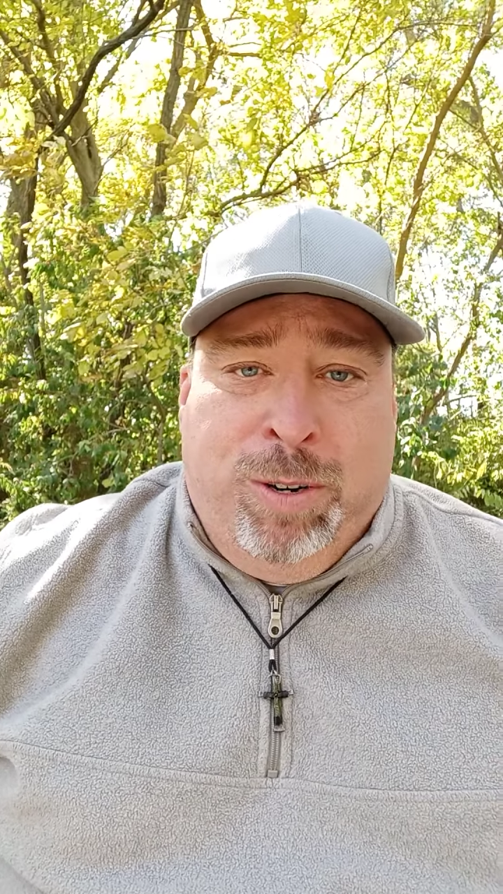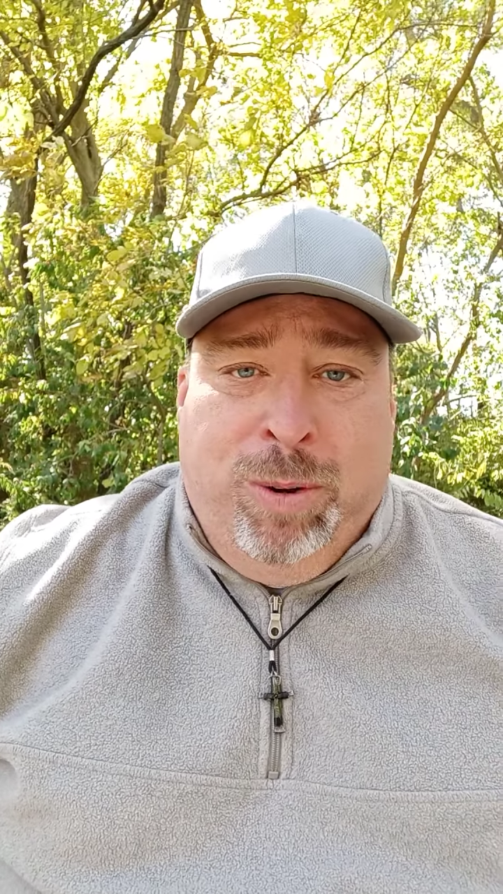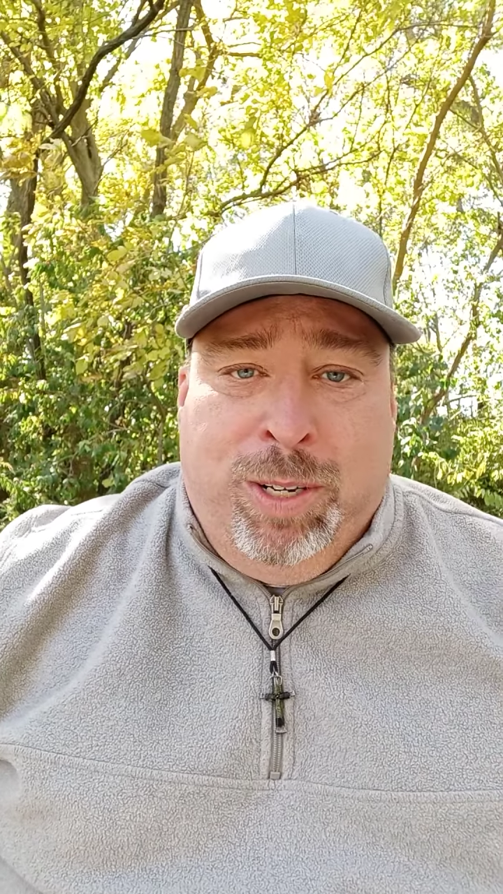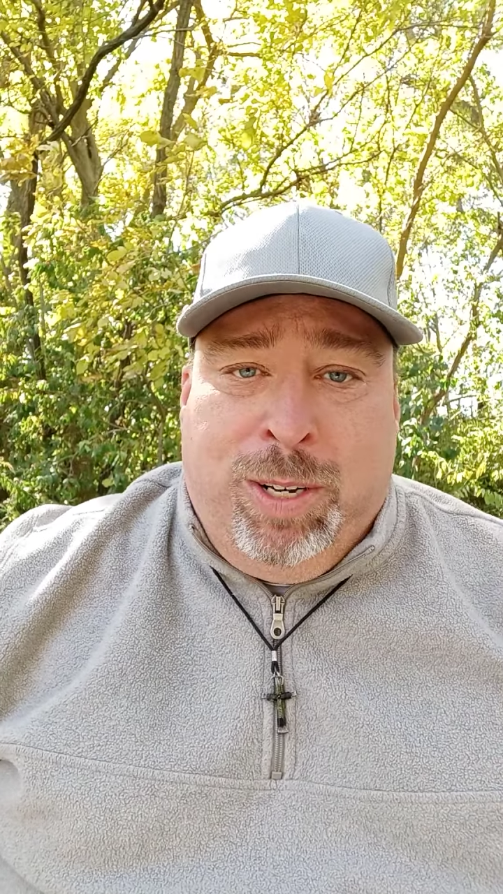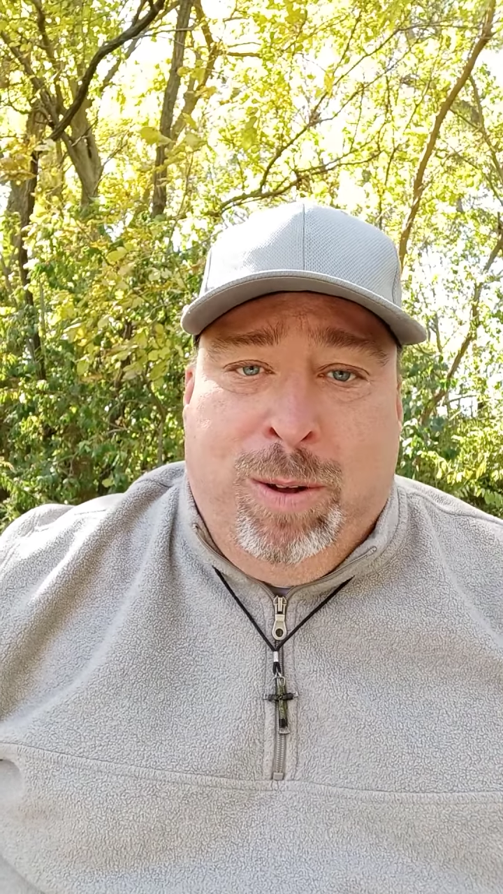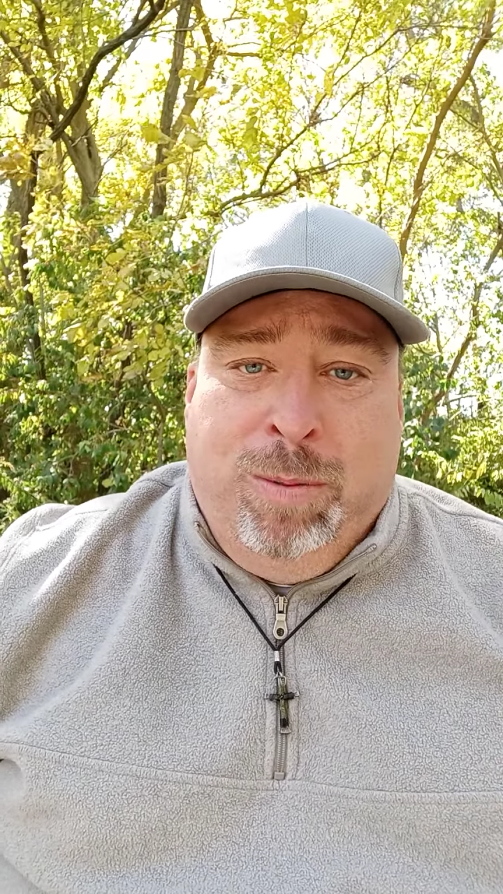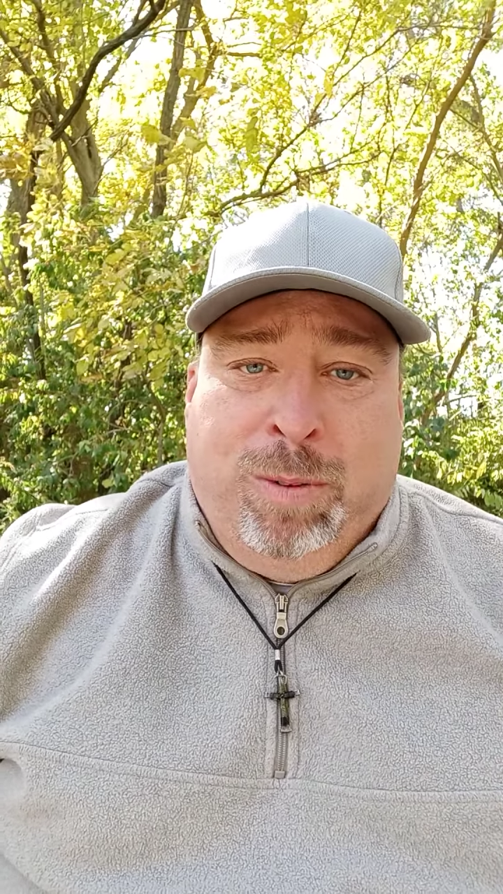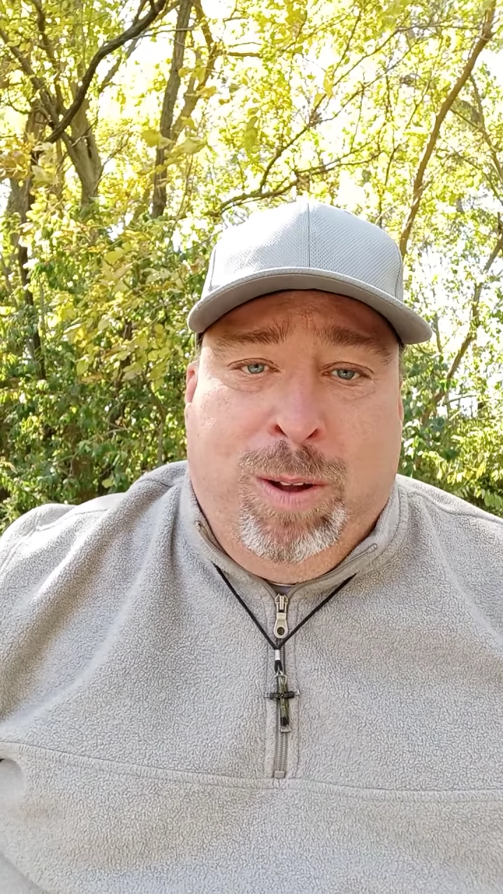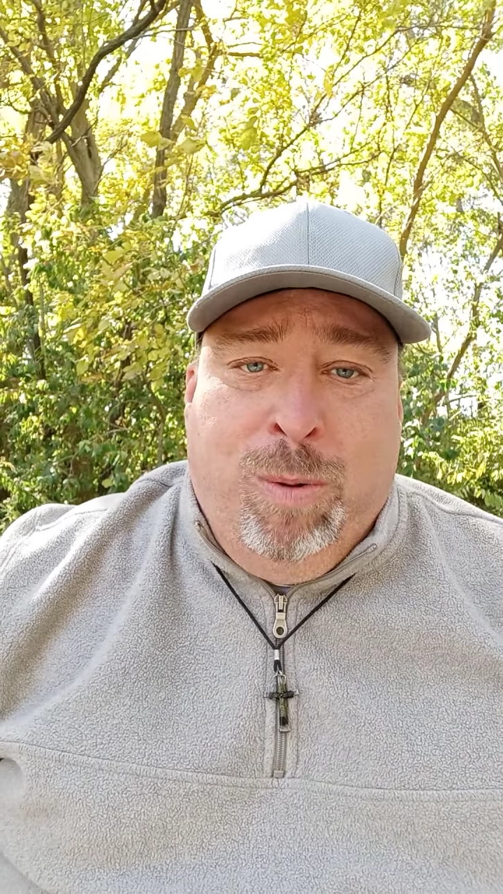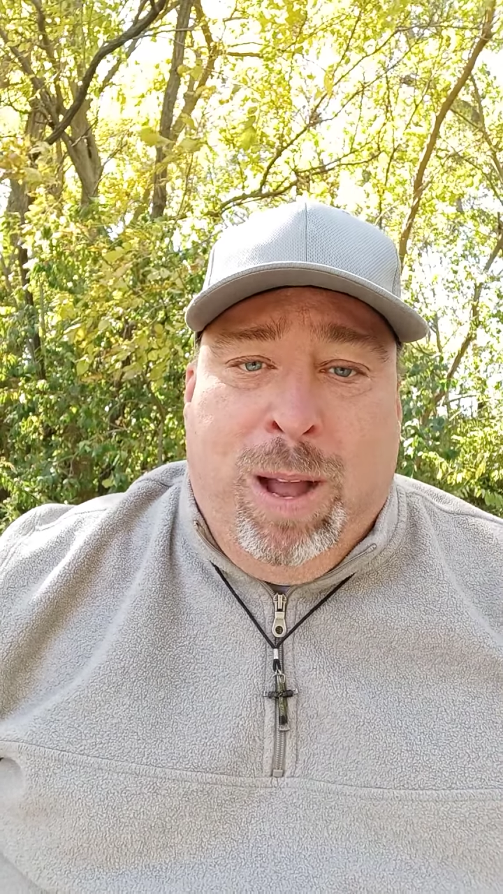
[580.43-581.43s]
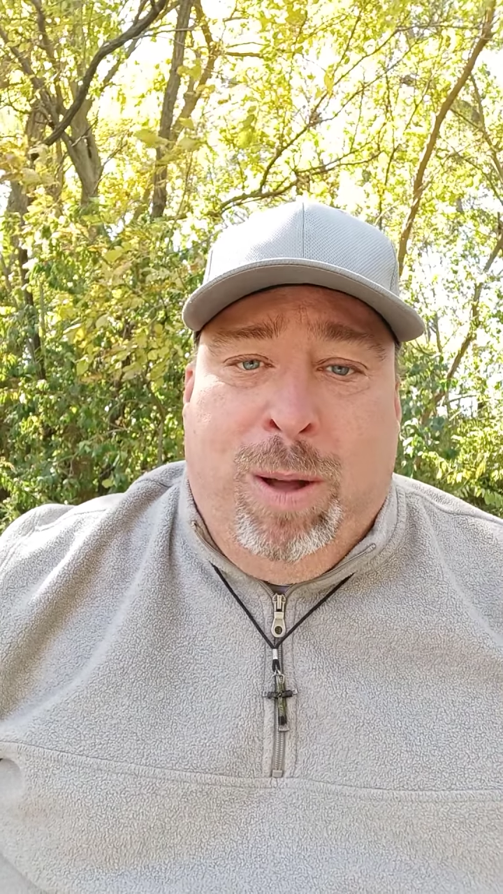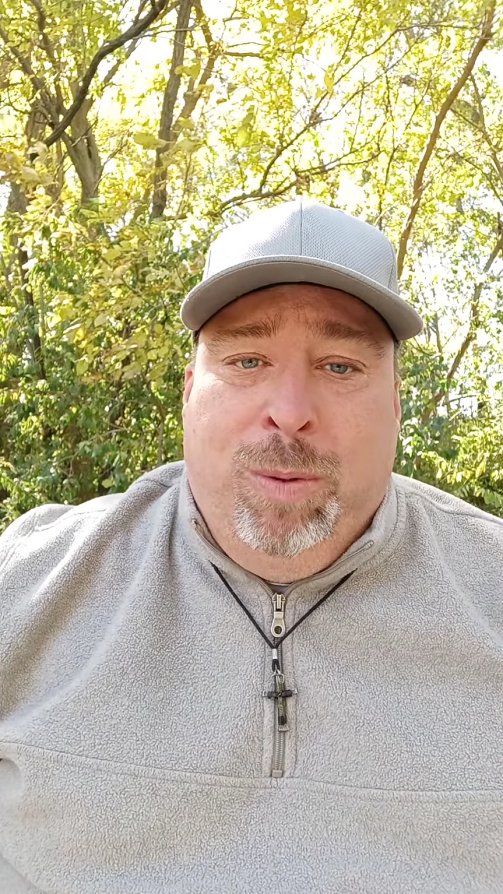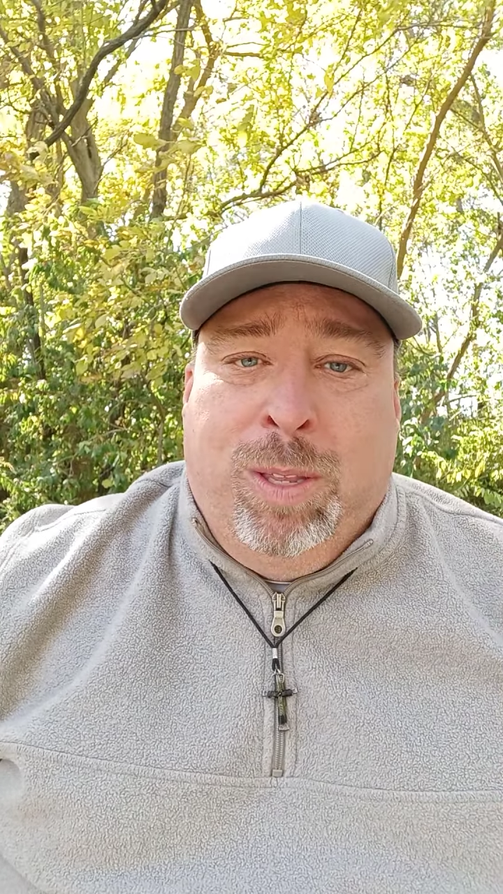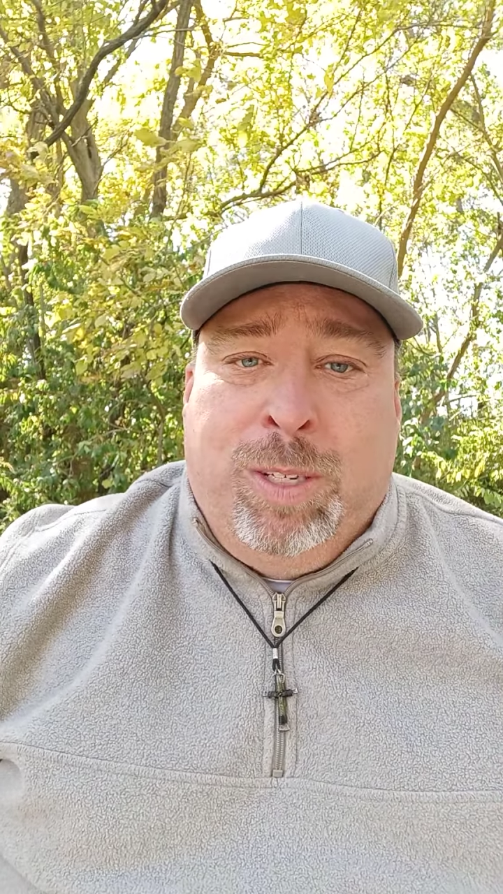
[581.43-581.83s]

to it as don't go out with